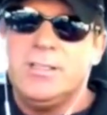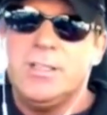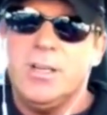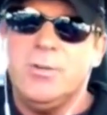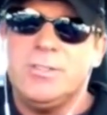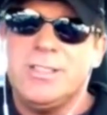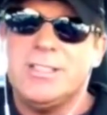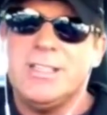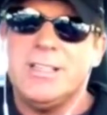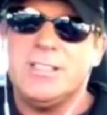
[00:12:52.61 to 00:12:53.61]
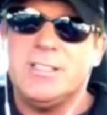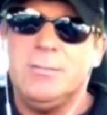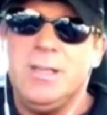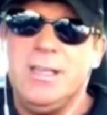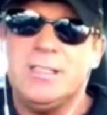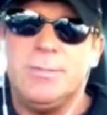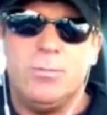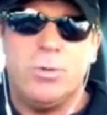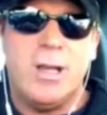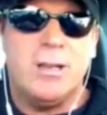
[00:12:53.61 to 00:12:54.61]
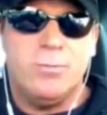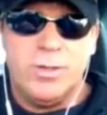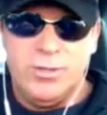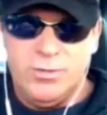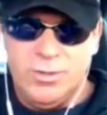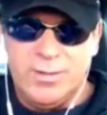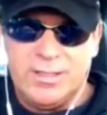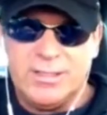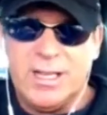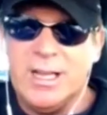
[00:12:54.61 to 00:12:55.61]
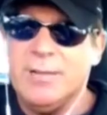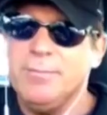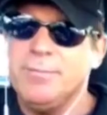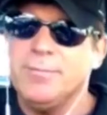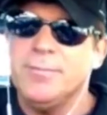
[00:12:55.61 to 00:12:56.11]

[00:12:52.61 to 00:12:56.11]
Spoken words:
So success to me is being proud of what you do at the time,